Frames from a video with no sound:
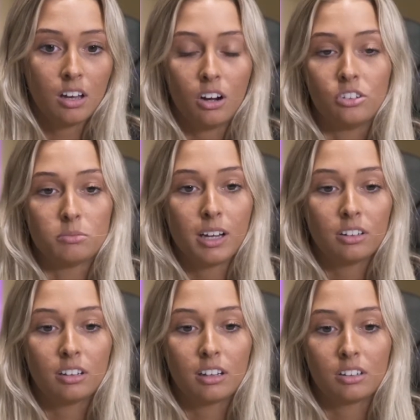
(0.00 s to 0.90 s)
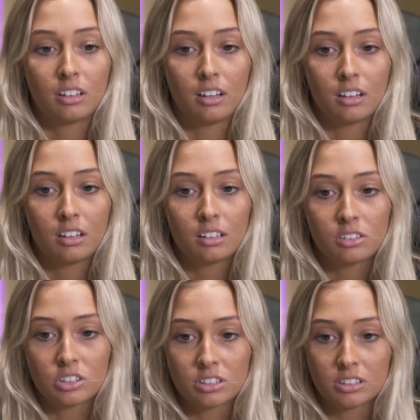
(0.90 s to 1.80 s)
our gymnastics and
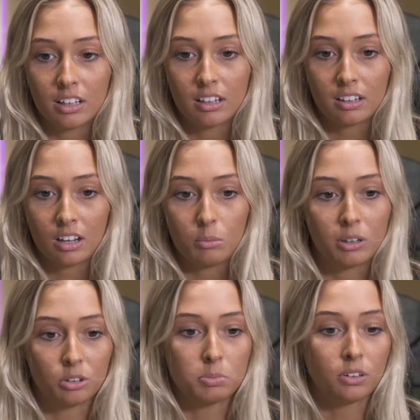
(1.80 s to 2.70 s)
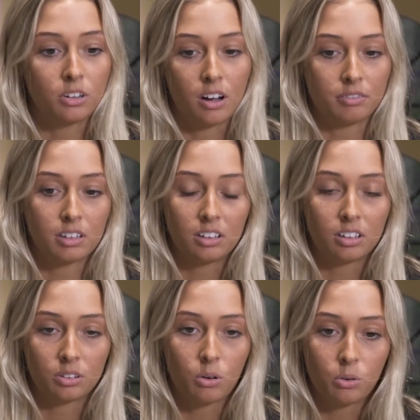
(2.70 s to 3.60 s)
just like helping us build confidence
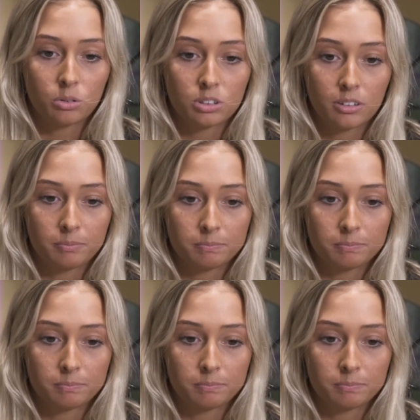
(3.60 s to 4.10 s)
as a whole. So.